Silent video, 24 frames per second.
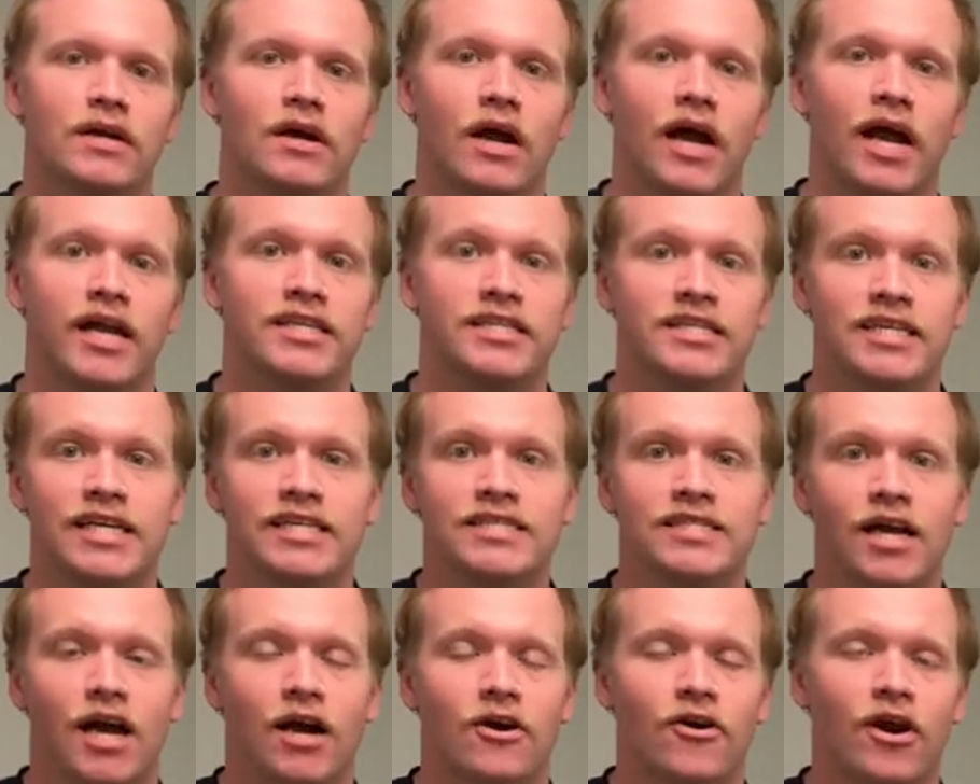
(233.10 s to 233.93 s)

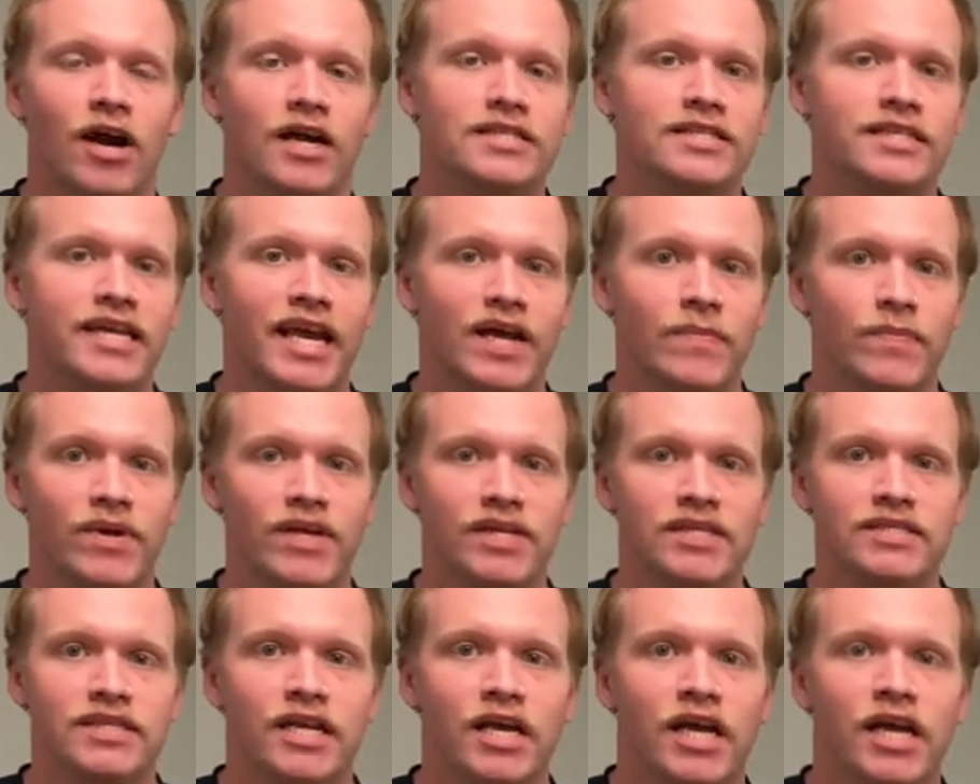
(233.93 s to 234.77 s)
entities across
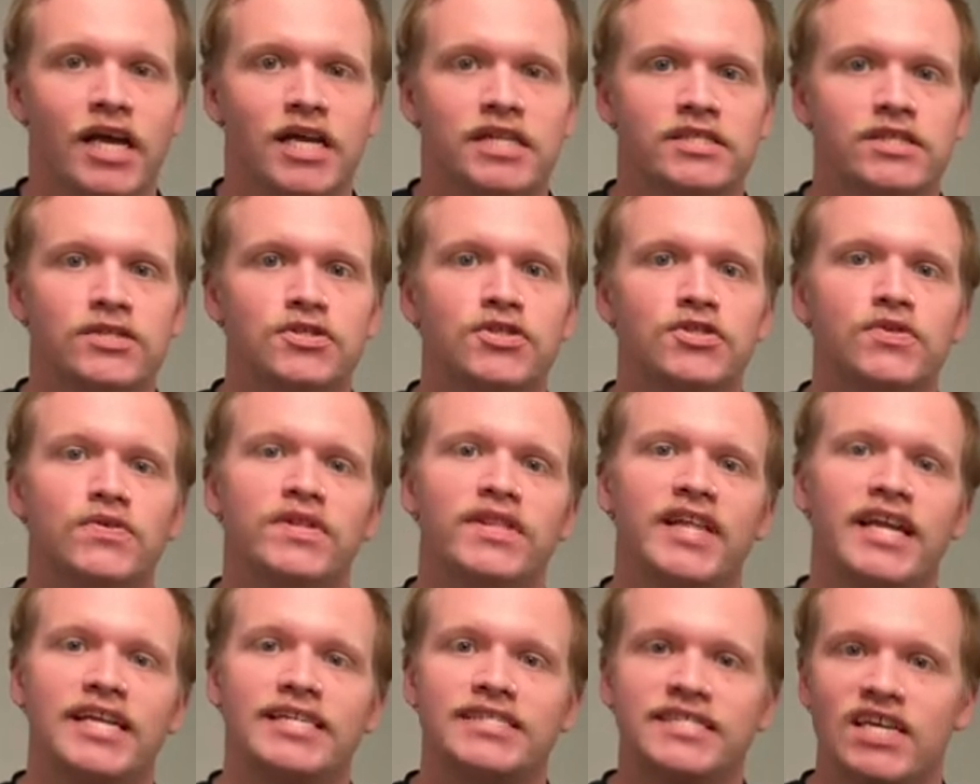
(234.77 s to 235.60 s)
campus to do a
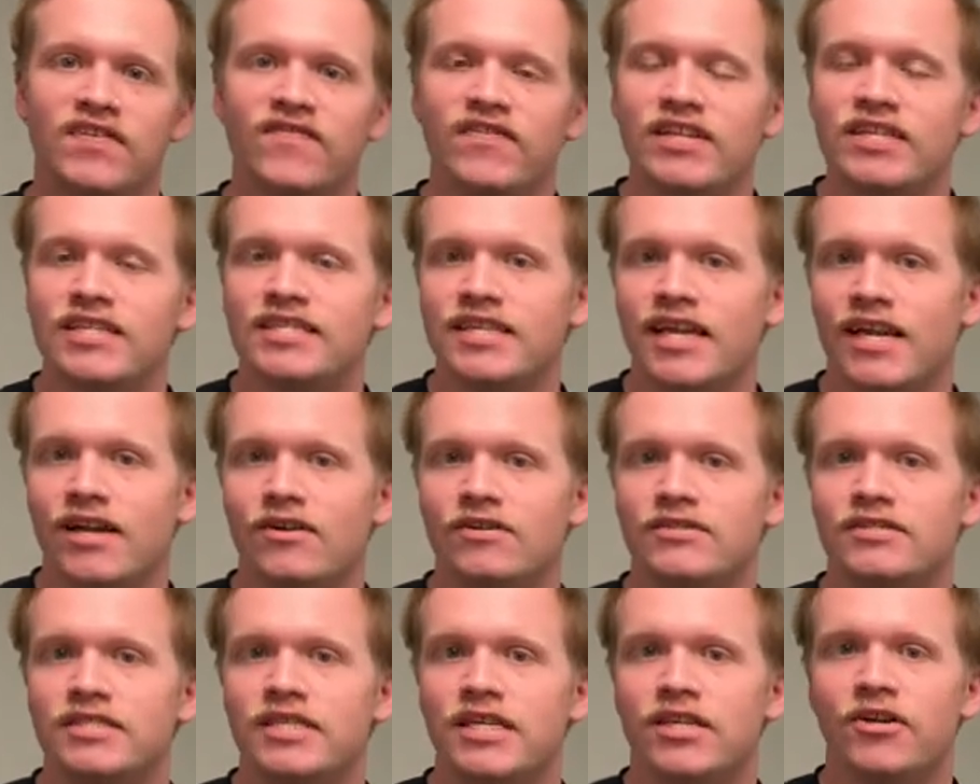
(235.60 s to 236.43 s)
Thanksgiving
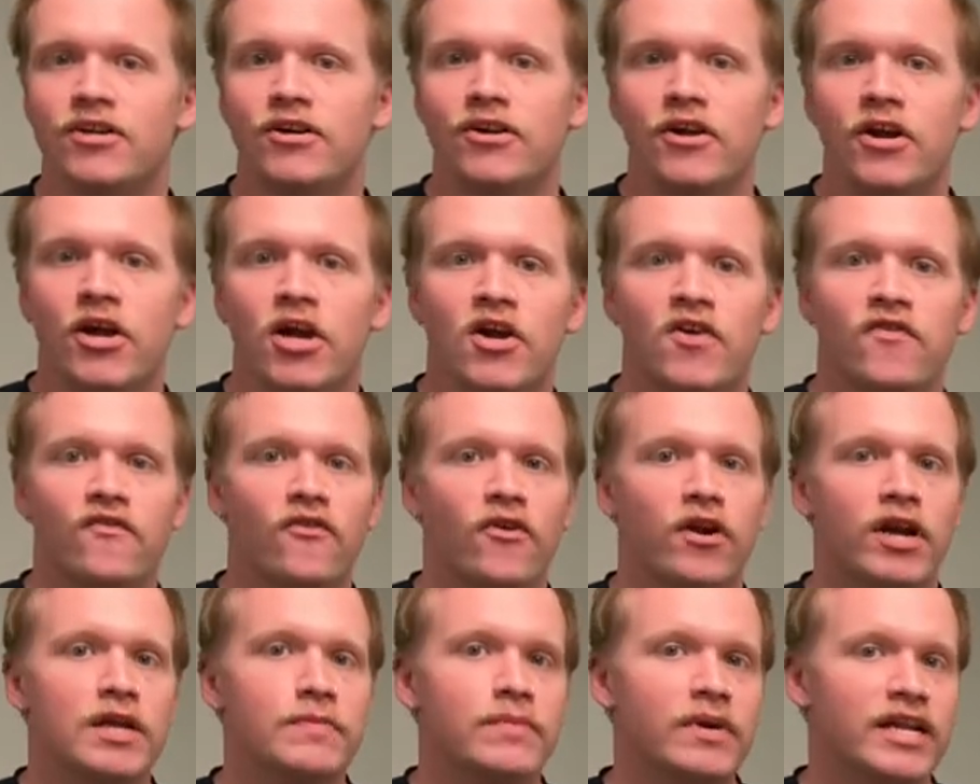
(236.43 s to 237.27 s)
style dinner
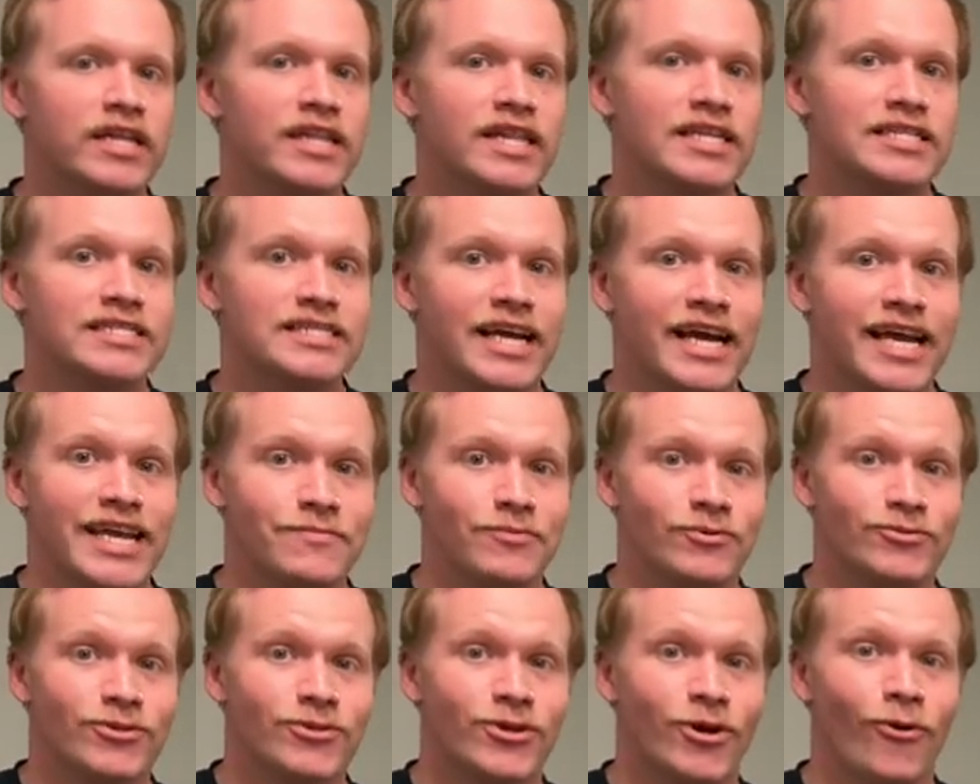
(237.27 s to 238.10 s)
for anybody that's not
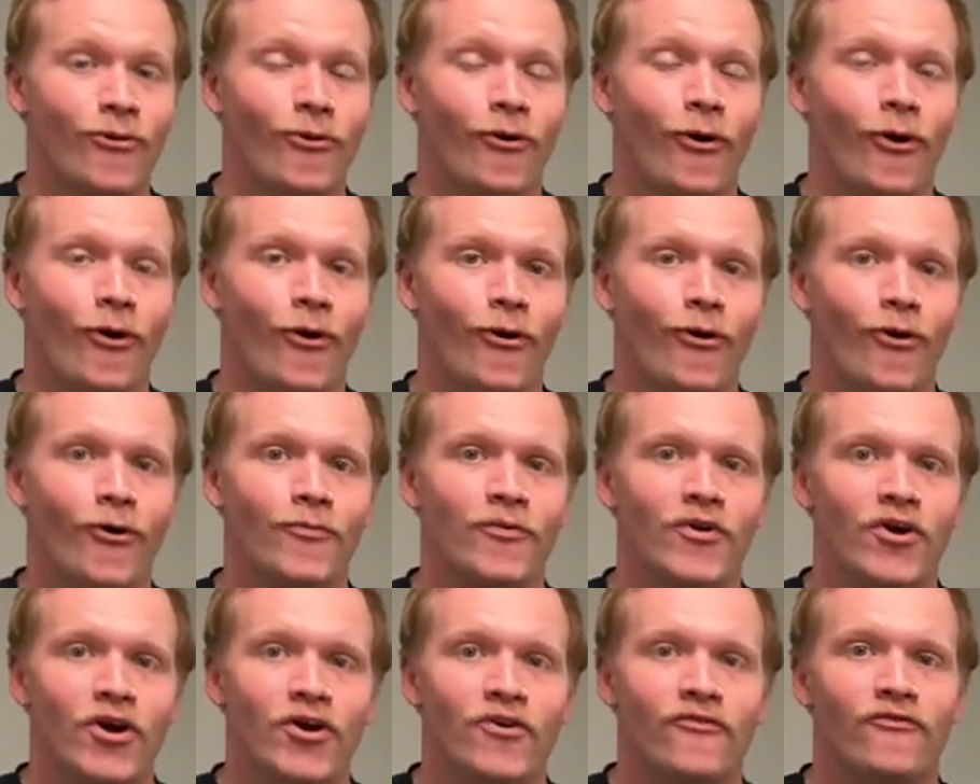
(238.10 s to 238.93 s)
able to go
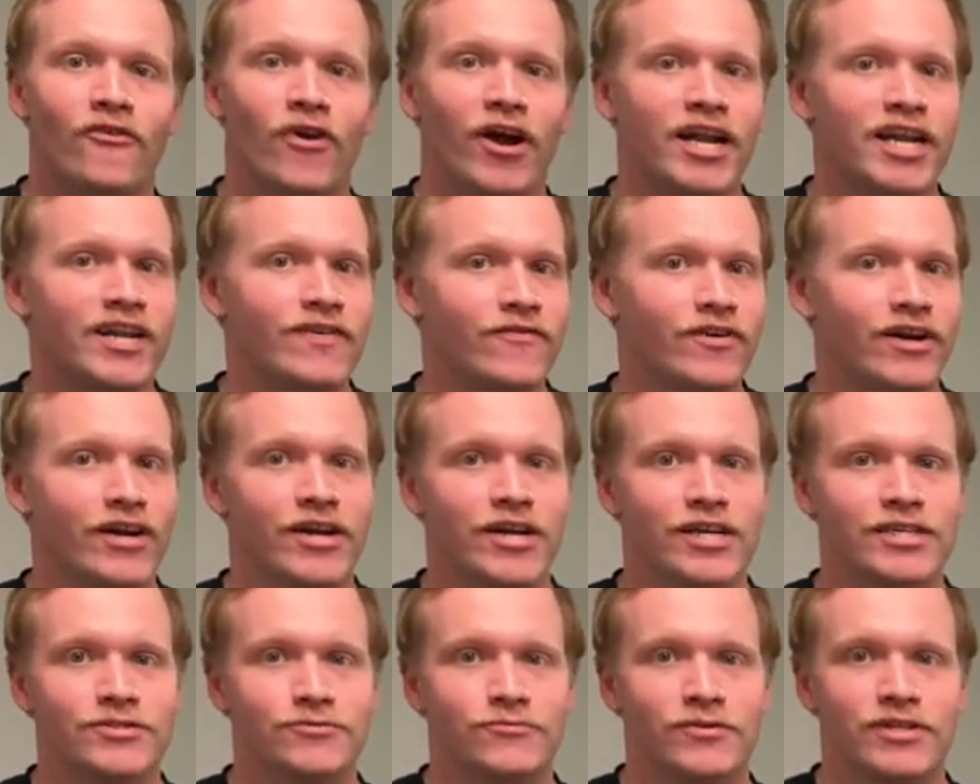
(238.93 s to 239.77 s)
home for any
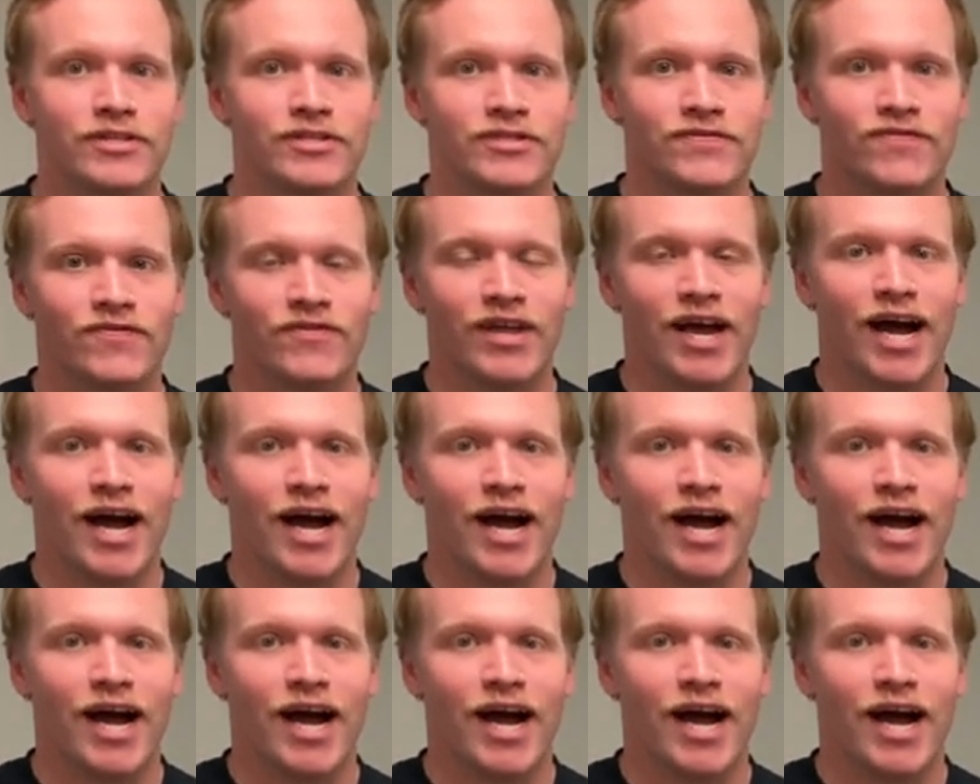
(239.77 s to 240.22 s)
various reasons for the